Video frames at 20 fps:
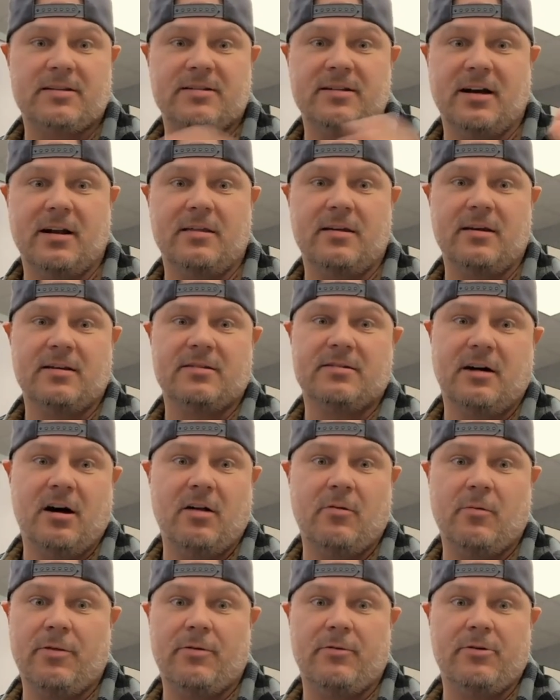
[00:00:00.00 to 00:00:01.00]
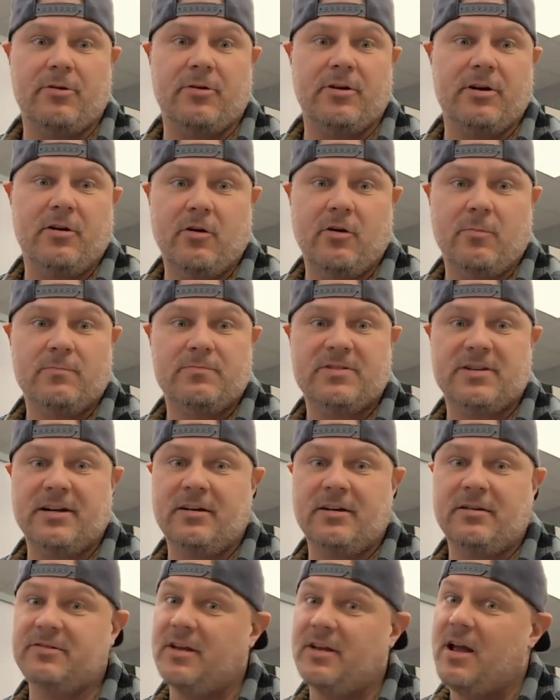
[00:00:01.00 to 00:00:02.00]
side of things all the way through your in home
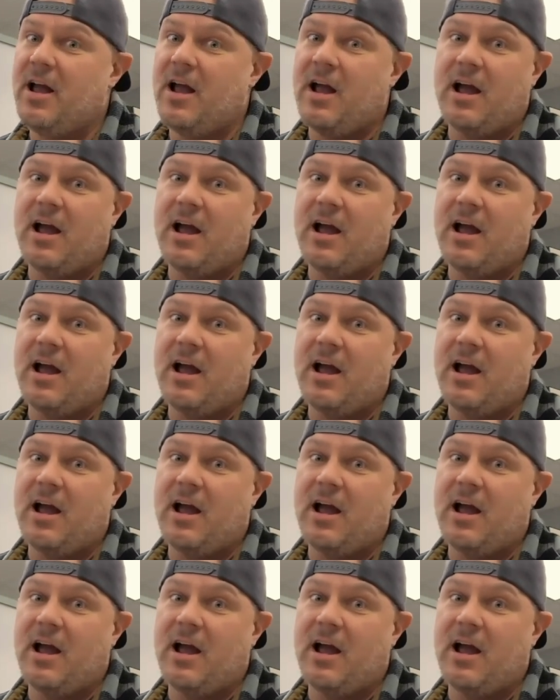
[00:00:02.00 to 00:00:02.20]
sales